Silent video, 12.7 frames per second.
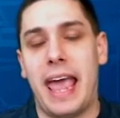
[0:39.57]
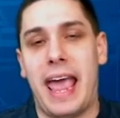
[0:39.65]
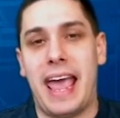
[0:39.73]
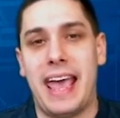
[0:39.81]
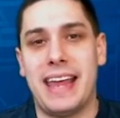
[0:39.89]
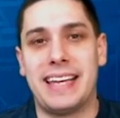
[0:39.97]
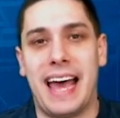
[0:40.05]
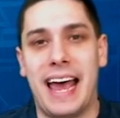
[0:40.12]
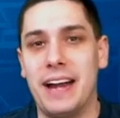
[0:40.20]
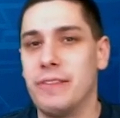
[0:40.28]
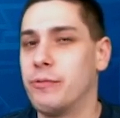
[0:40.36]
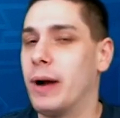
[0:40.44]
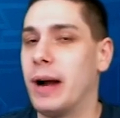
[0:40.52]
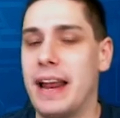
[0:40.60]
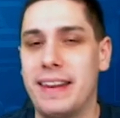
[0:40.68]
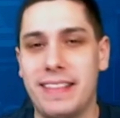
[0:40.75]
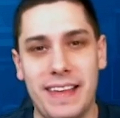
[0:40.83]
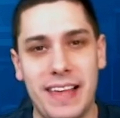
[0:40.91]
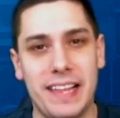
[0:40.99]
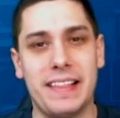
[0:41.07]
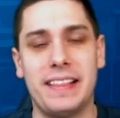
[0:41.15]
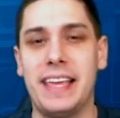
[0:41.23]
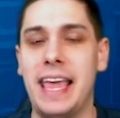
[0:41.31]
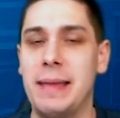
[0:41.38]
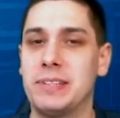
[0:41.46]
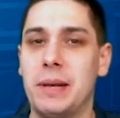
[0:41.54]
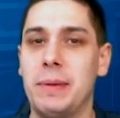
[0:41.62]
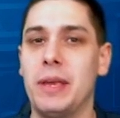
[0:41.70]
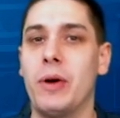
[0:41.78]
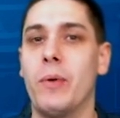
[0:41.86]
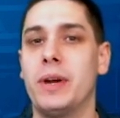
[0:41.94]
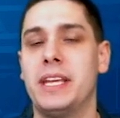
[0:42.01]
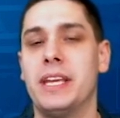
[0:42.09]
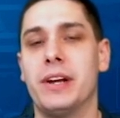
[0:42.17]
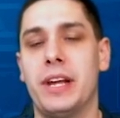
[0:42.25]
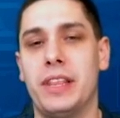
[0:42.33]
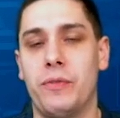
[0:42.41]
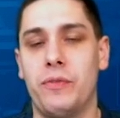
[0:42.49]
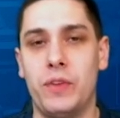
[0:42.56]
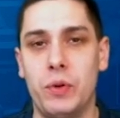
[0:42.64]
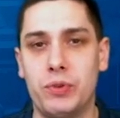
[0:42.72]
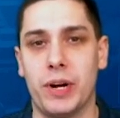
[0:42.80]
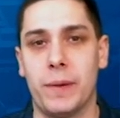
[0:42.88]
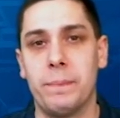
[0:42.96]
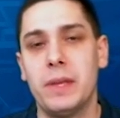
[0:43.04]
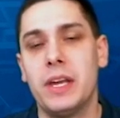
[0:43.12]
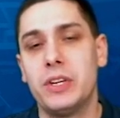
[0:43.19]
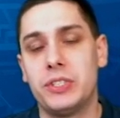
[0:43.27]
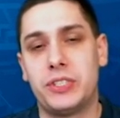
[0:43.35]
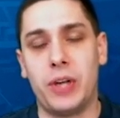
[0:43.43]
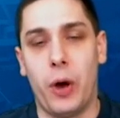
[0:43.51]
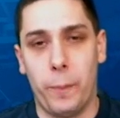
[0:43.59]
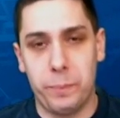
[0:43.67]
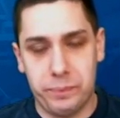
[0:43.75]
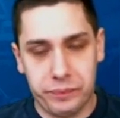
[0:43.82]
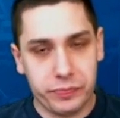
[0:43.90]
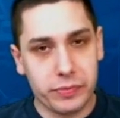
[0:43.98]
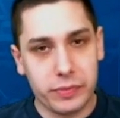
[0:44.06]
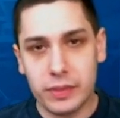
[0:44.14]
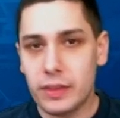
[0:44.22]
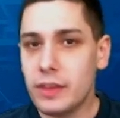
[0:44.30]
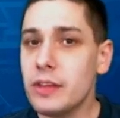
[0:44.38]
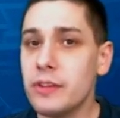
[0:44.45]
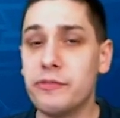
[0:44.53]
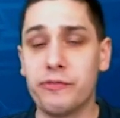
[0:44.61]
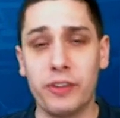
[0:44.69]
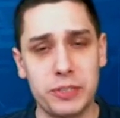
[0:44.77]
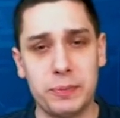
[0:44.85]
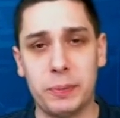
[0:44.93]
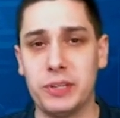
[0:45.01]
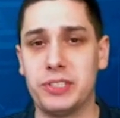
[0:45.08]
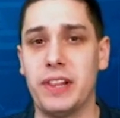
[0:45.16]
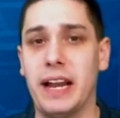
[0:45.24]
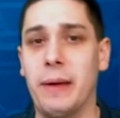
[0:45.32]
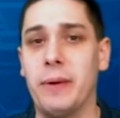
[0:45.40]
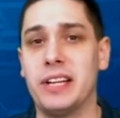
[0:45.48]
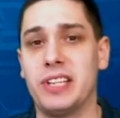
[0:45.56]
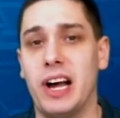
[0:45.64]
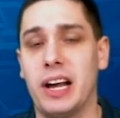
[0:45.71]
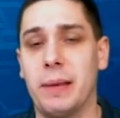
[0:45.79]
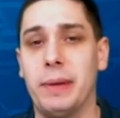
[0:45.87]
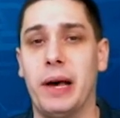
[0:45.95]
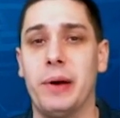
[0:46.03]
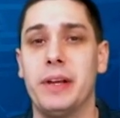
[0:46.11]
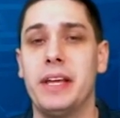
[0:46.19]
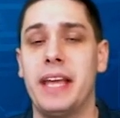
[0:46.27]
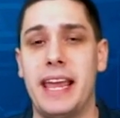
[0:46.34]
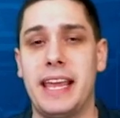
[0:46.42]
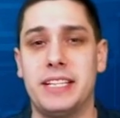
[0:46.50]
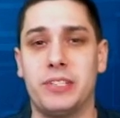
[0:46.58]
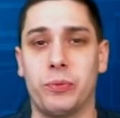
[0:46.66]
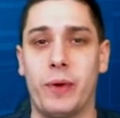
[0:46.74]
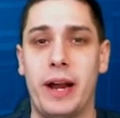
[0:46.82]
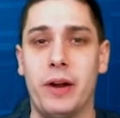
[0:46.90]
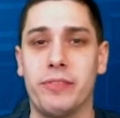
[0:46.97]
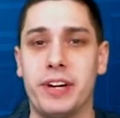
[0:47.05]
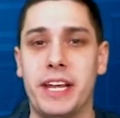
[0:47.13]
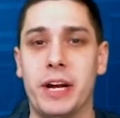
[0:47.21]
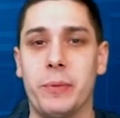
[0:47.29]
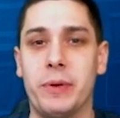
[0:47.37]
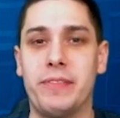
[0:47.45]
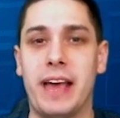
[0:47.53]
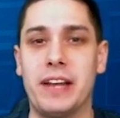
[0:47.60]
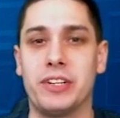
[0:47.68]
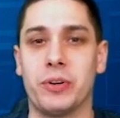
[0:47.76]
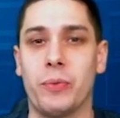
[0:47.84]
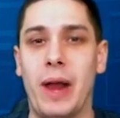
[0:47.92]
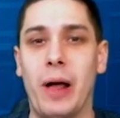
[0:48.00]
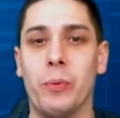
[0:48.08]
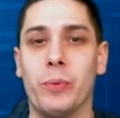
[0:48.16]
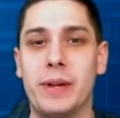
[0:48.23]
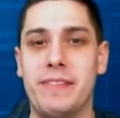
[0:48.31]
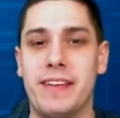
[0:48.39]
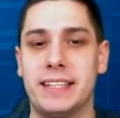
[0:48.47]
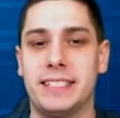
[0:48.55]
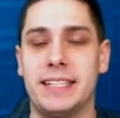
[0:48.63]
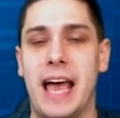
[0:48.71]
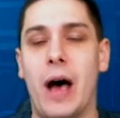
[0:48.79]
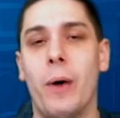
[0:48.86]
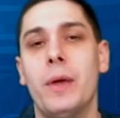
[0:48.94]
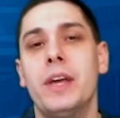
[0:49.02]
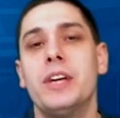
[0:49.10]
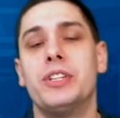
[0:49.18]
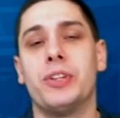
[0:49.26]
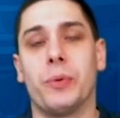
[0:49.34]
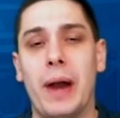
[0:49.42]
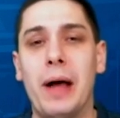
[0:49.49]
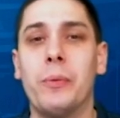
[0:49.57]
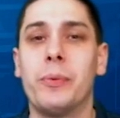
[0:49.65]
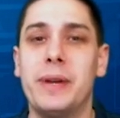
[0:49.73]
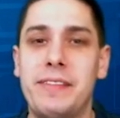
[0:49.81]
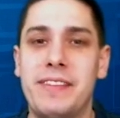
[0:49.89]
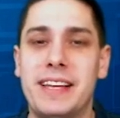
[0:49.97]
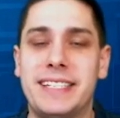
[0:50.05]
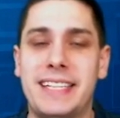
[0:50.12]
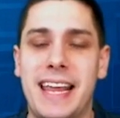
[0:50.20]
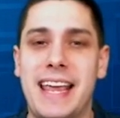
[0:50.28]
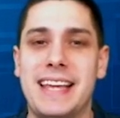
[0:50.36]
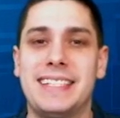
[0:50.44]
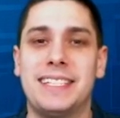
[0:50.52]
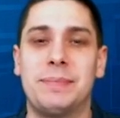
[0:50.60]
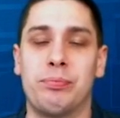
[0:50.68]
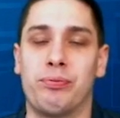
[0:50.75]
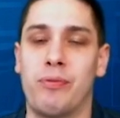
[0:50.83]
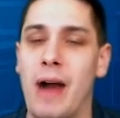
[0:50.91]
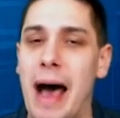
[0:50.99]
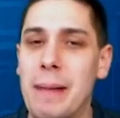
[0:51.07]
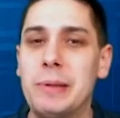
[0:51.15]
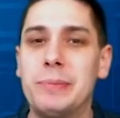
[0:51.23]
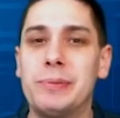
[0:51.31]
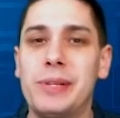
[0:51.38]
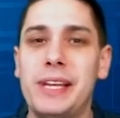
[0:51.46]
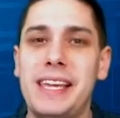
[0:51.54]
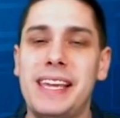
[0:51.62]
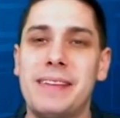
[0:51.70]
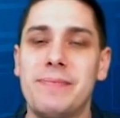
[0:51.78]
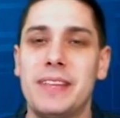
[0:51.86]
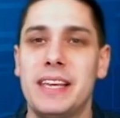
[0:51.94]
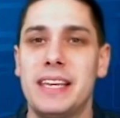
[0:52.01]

and kind of where I think that the game is going to be going here in the future. So, first person that I want to talk about is right over here. We've got Darrelle Revis. Now, Darrelle Revis is probably